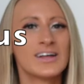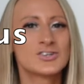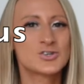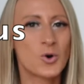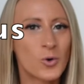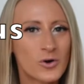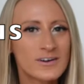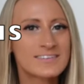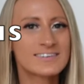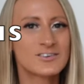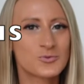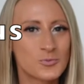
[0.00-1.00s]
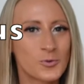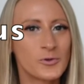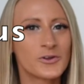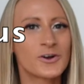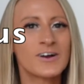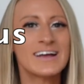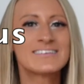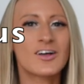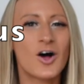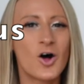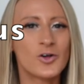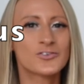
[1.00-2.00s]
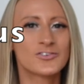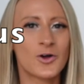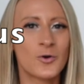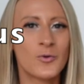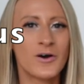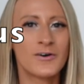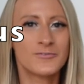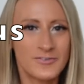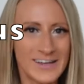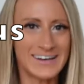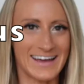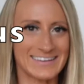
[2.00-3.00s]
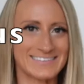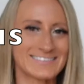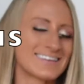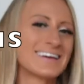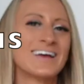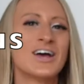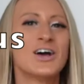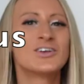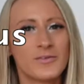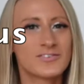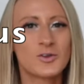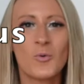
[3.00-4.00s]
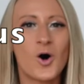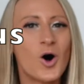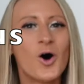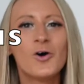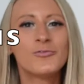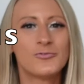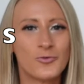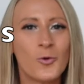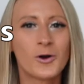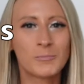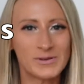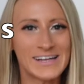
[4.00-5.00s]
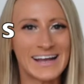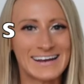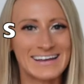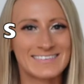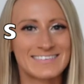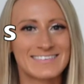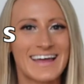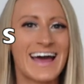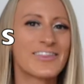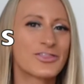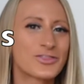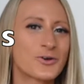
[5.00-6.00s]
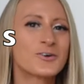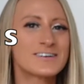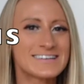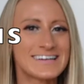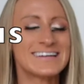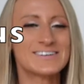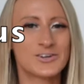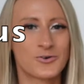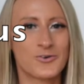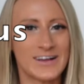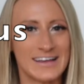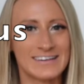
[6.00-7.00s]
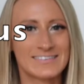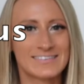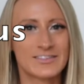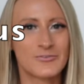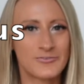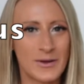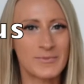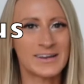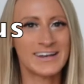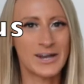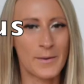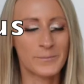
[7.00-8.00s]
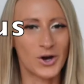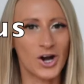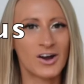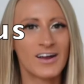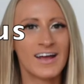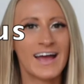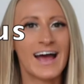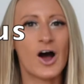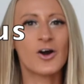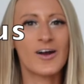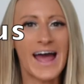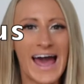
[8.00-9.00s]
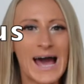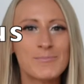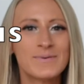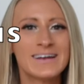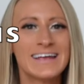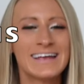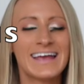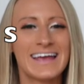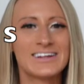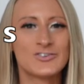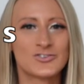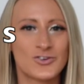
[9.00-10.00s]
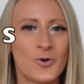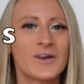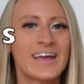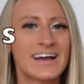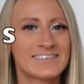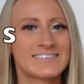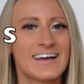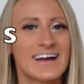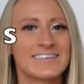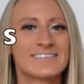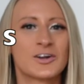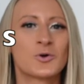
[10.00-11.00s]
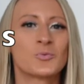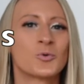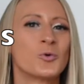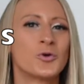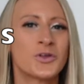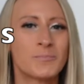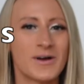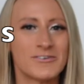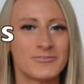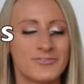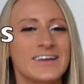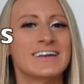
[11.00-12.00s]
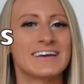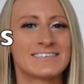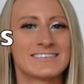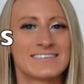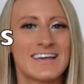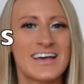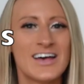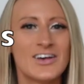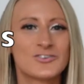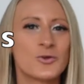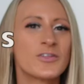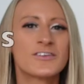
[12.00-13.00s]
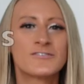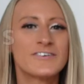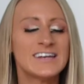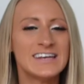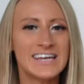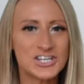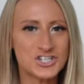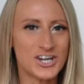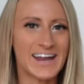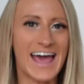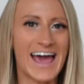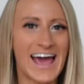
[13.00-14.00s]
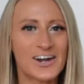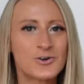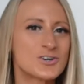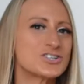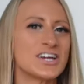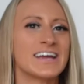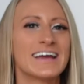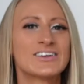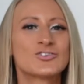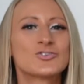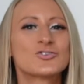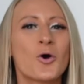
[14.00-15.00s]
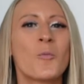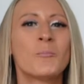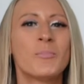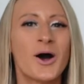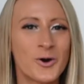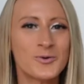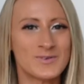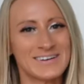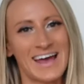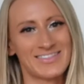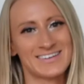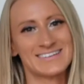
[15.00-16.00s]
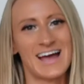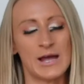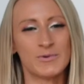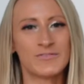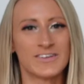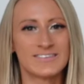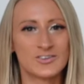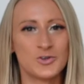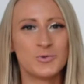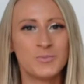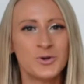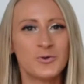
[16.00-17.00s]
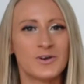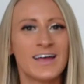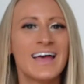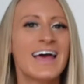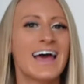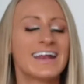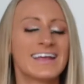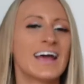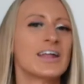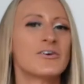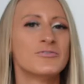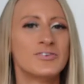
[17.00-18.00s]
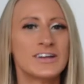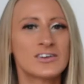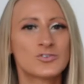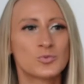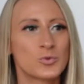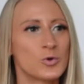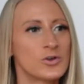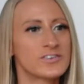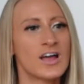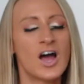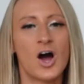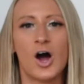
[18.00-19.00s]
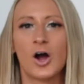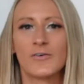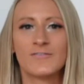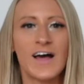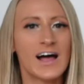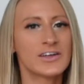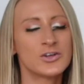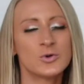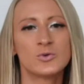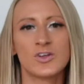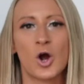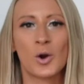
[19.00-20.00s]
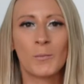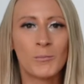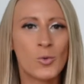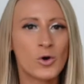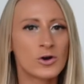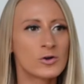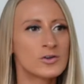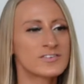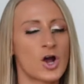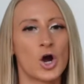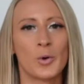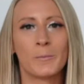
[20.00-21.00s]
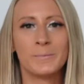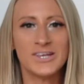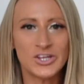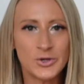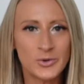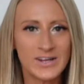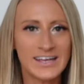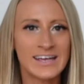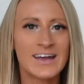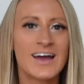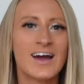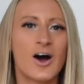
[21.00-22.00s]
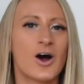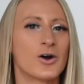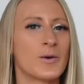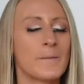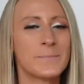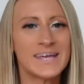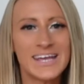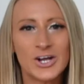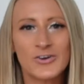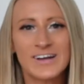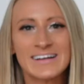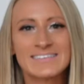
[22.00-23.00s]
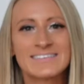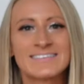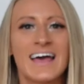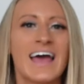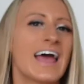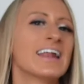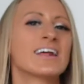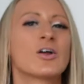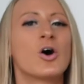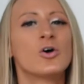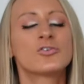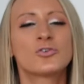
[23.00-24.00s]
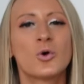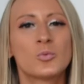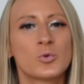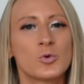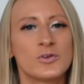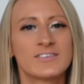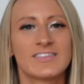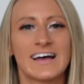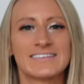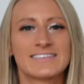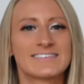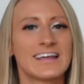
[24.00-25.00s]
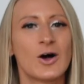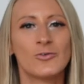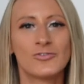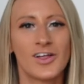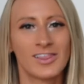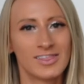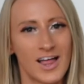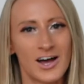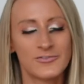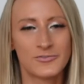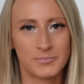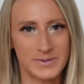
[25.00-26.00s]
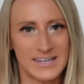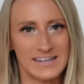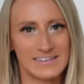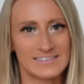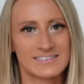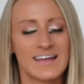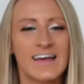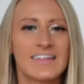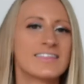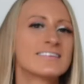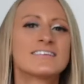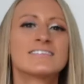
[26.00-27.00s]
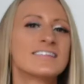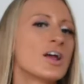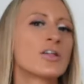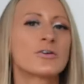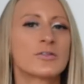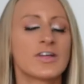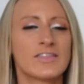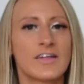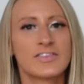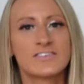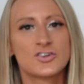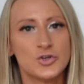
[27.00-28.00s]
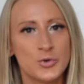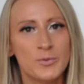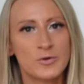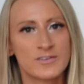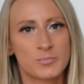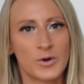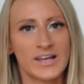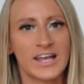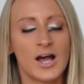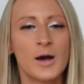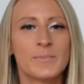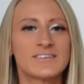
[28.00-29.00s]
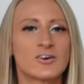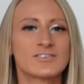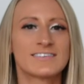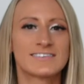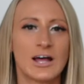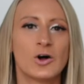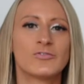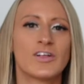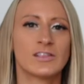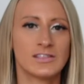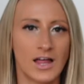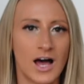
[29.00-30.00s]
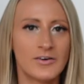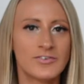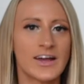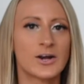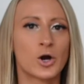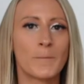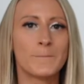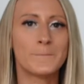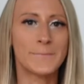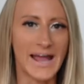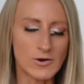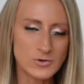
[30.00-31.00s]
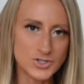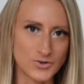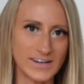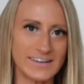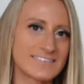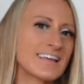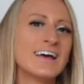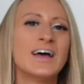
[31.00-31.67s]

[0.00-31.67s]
Taurus's ruler is also Venus. So all 4 planets at 13 degrees, the feminine number, are happening in zodiac signs that are ruled by Venus. So this Venetian energy is so potent at the time of this new moon. And again, Venus rules our values, our morals, our beauty, our appearance. And it also rules that self-love piece. This is the other thing that this new moon is bringing up, is our self-love and our boundaries.